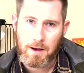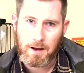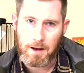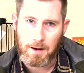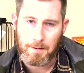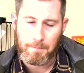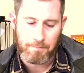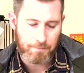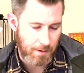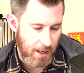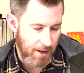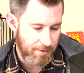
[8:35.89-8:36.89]

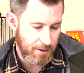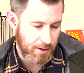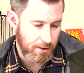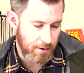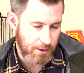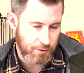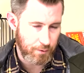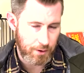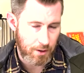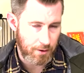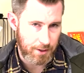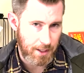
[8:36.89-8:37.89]
I think it's really
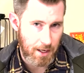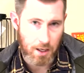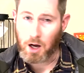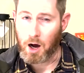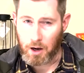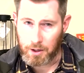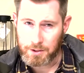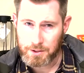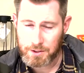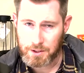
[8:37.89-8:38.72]
hard to get cons.